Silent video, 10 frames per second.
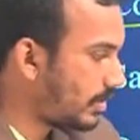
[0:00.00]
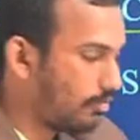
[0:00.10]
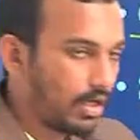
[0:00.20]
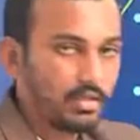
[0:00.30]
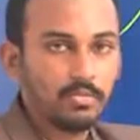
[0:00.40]
of
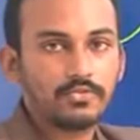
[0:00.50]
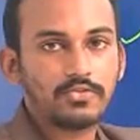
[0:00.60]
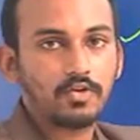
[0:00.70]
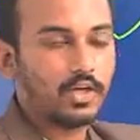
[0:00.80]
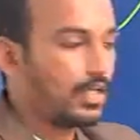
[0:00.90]

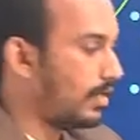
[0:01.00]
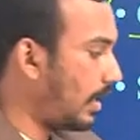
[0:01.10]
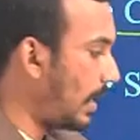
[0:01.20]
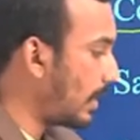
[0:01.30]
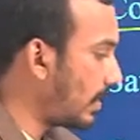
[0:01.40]
soil
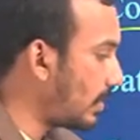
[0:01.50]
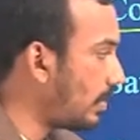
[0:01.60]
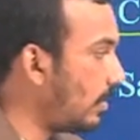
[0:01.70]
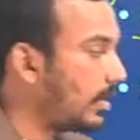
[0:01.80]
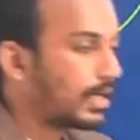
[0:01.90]
under
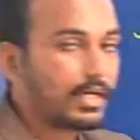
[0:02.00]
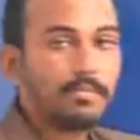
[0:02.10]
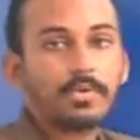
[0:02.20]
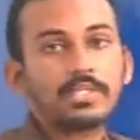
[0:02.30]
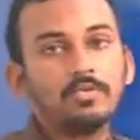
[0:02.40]
compressive
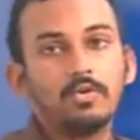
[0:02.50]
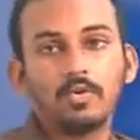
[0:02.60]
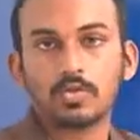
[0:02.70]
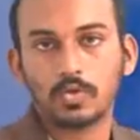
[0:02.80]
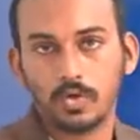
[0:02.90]
loads
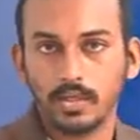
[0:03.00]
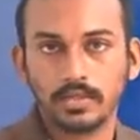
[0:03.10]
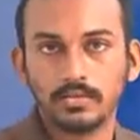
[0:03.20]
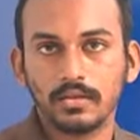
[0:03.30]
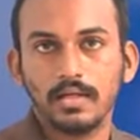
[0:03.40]
only,
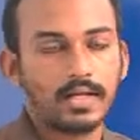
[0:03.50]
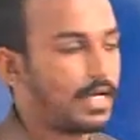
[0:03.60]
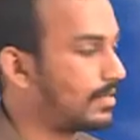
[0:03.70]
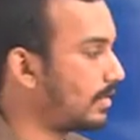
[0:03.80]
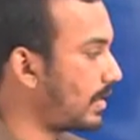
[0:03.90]
not the
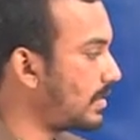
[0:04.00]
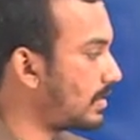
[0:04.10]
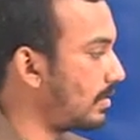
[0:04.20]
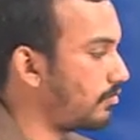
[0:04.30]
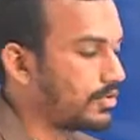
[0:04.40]
tensile forces
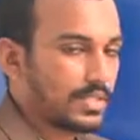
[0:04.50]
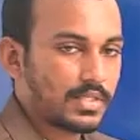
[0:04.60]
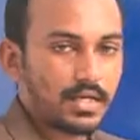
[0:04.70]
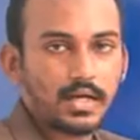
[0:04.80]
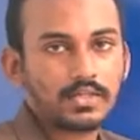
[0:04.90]
or not the
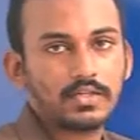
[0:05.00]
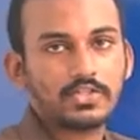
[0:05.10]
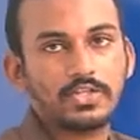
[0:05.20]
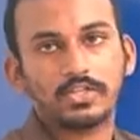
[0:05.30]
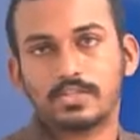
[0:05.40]
shear
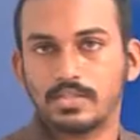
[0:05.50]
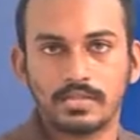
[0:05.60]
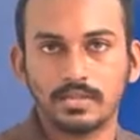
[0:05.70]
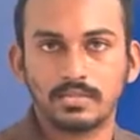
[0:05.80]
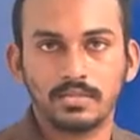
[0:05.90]
stresses.
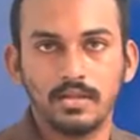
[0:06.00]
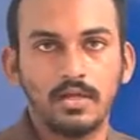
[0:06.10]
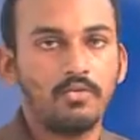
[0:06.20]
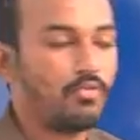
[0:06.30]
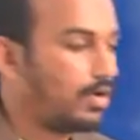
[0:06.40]

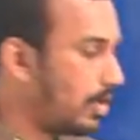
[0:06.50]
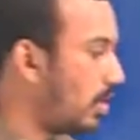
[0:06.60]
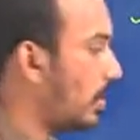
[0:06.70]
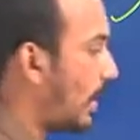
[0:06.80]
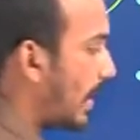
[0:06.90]

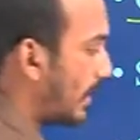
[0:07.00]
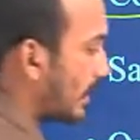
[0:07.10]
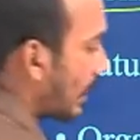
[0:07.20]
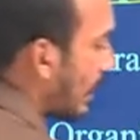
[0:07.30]
Under the action